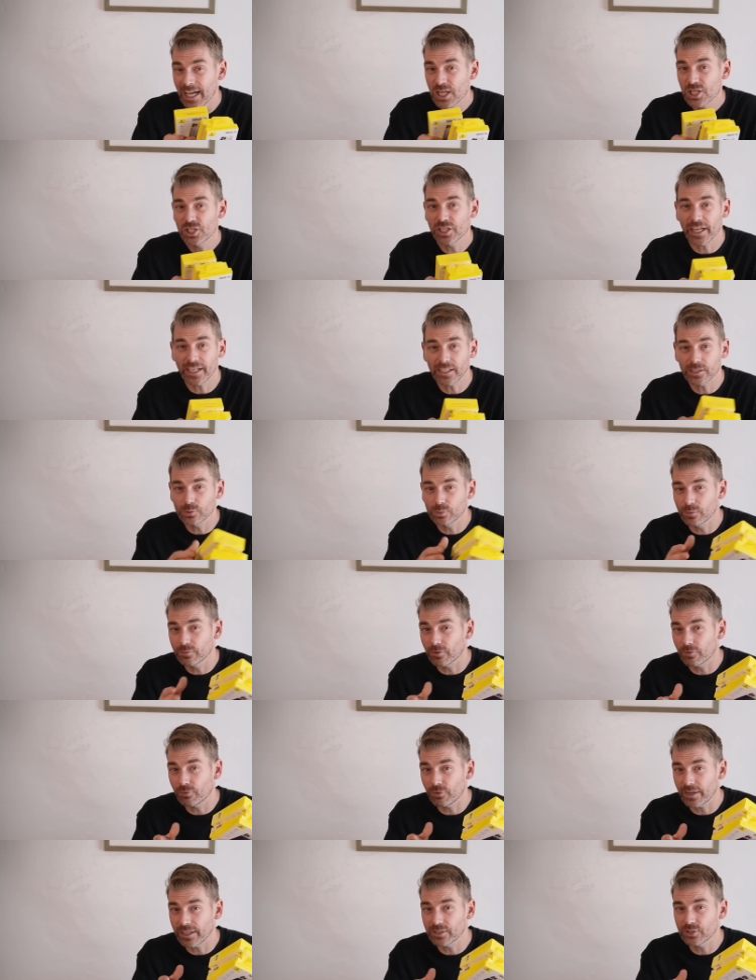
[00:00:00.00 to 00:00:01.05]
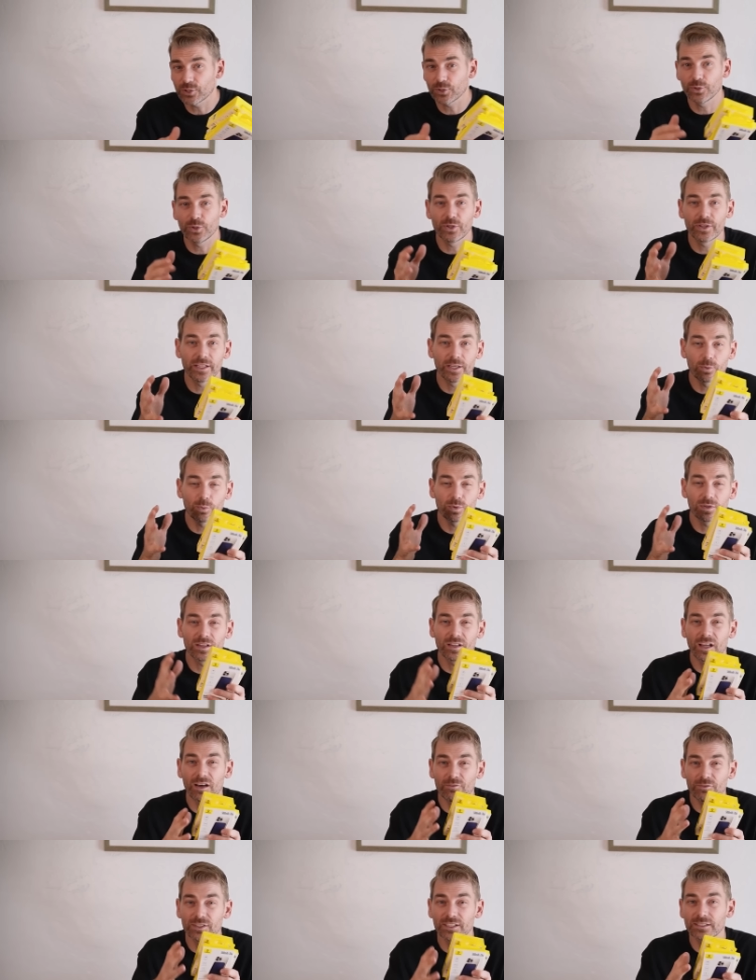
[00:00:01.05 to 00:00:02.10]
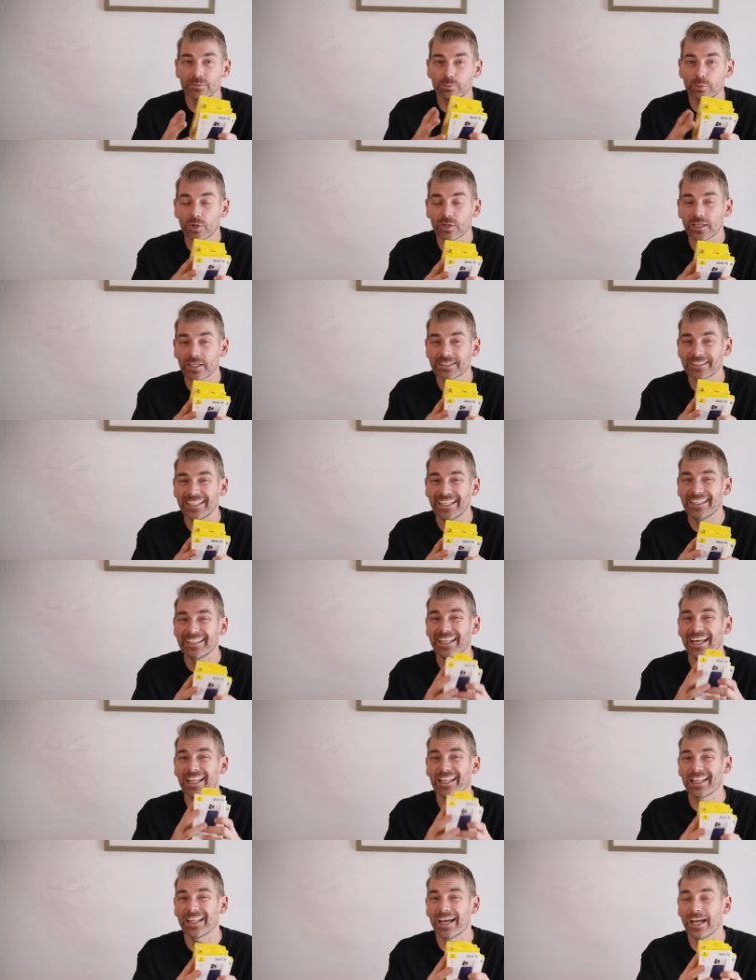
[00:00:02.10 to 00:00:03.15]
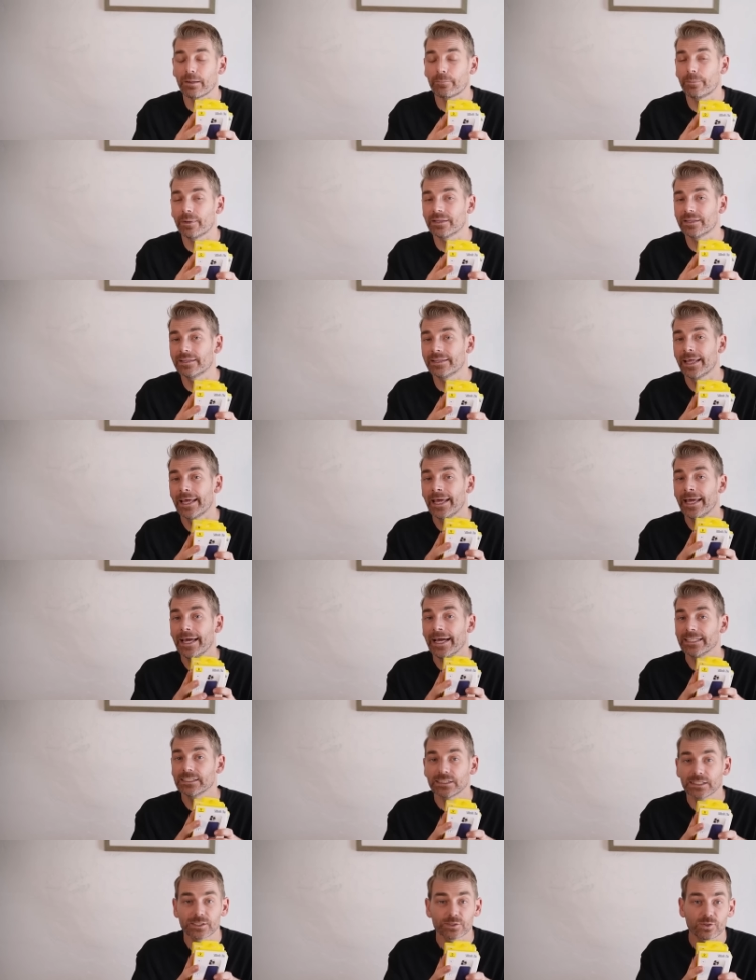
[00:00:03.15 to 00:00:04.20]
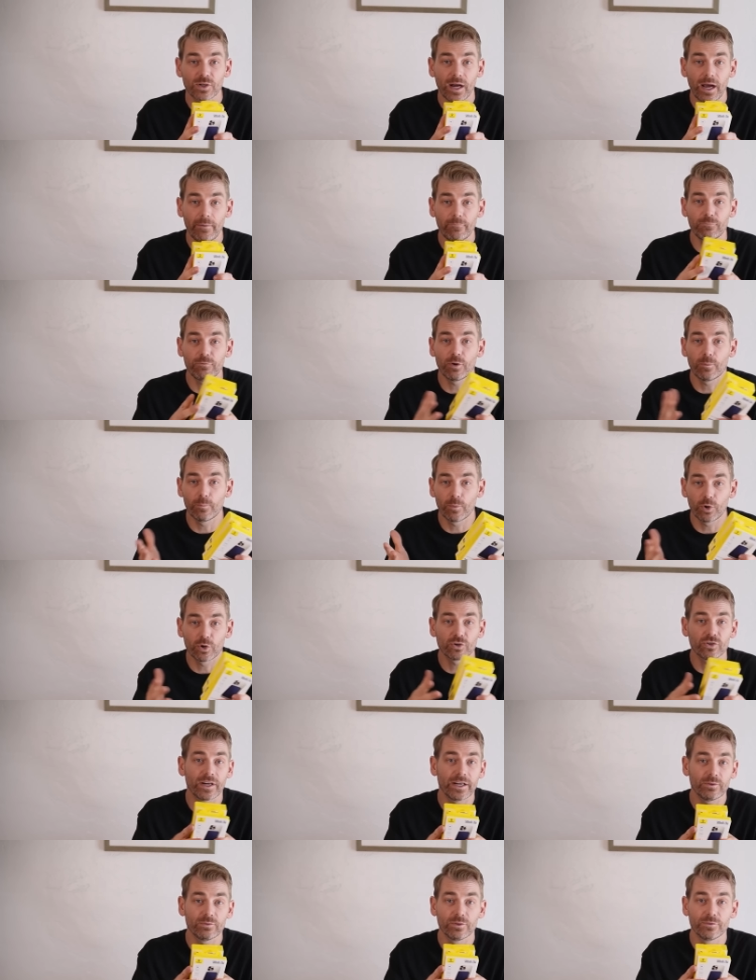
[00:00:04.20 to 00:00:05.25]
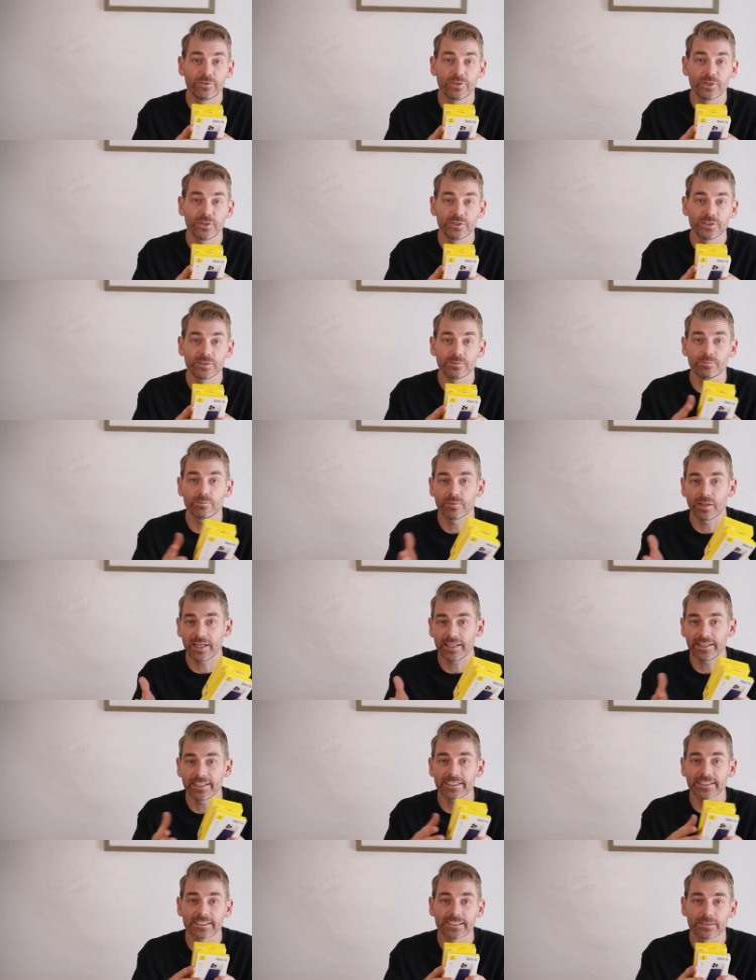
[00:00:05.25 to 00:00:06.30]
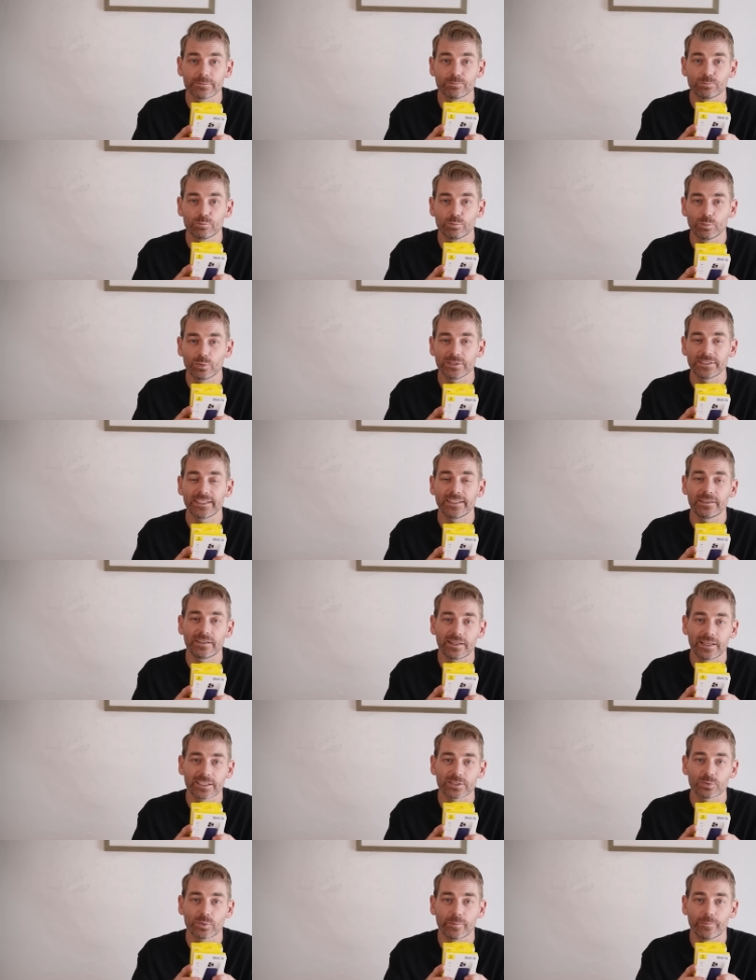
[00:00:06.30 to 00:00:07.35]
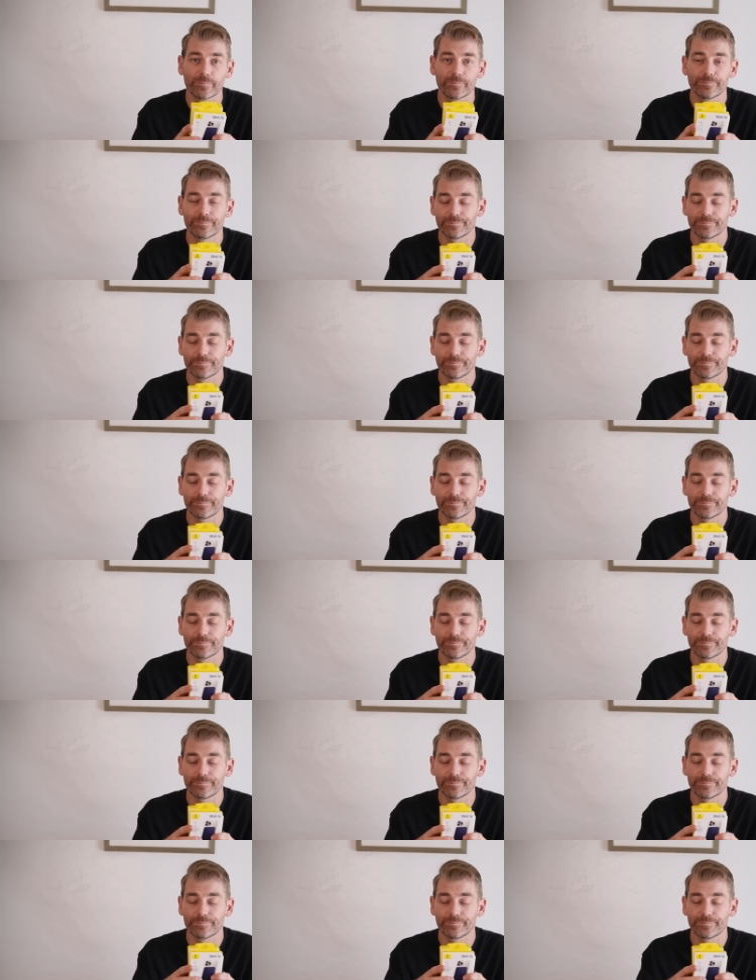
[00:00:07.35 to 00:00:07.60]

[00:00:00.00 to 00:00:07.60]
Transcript: Share this with a friend who you think would love this product. Hit that like button and subscribe for more great reviews like this. We'll see you in the next one.